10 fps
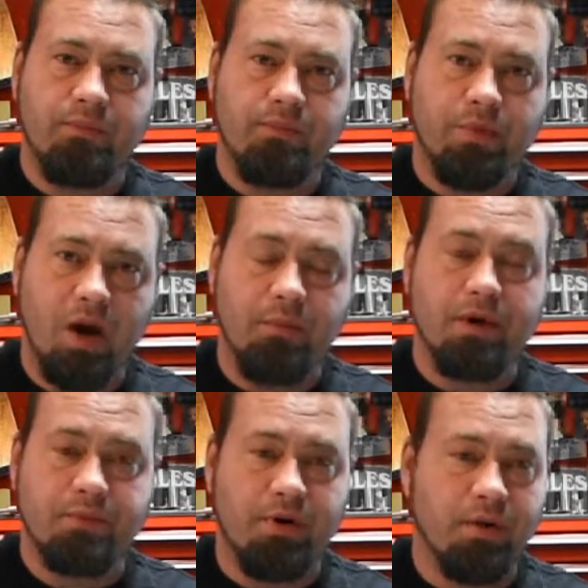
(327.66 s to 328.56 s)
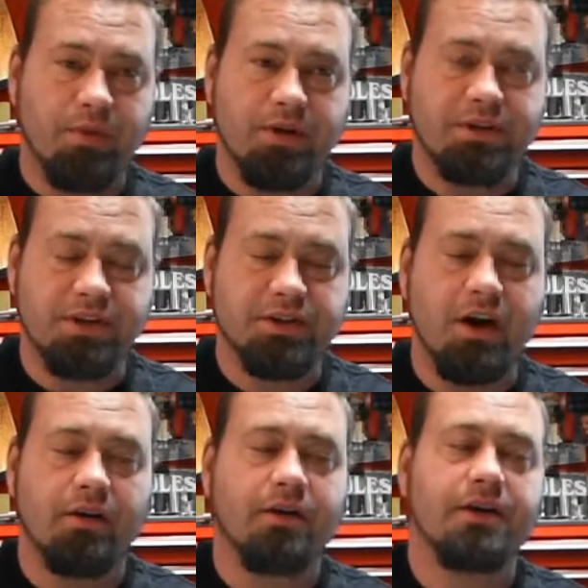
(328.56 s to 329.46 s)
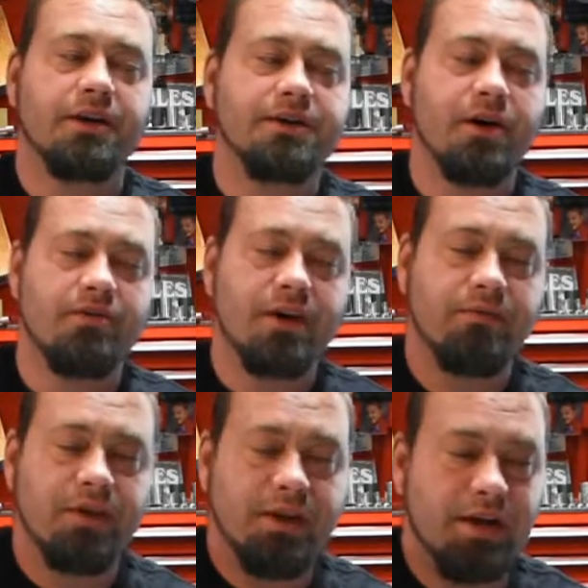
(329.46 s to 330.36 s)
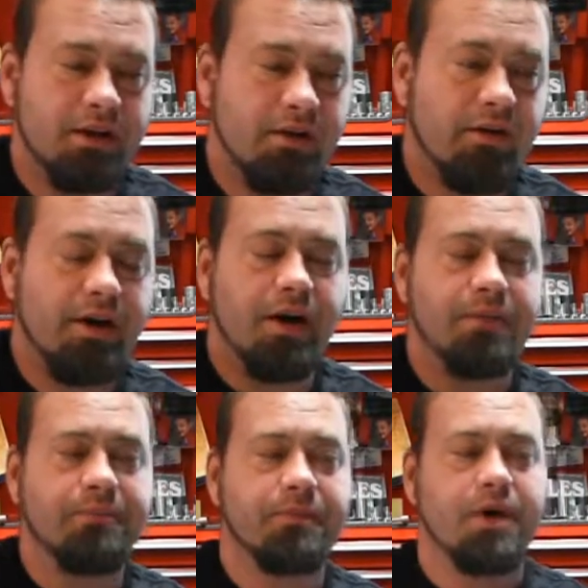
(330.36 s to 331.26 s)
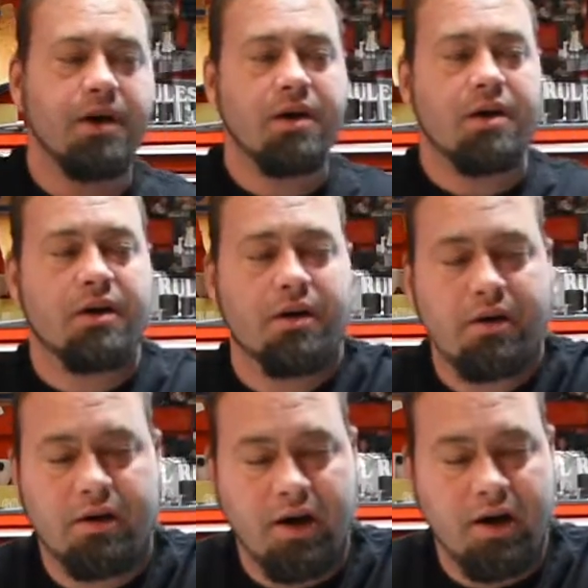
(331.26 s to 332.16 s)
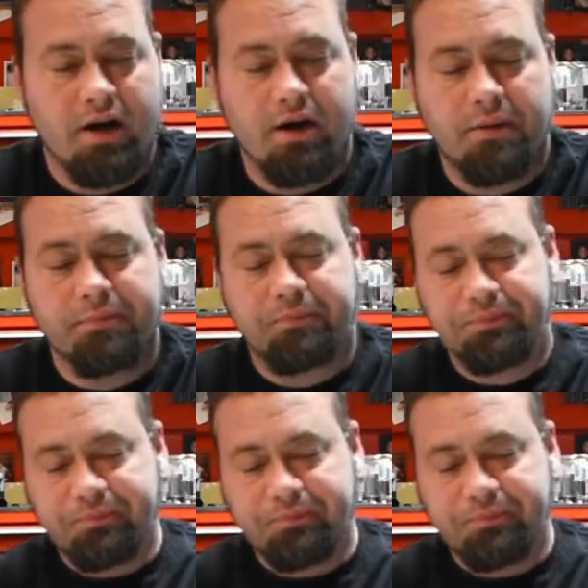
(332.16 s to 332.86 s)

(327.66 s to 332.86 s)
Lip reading: primer is purple. It's just colored. It's no different than the clear. The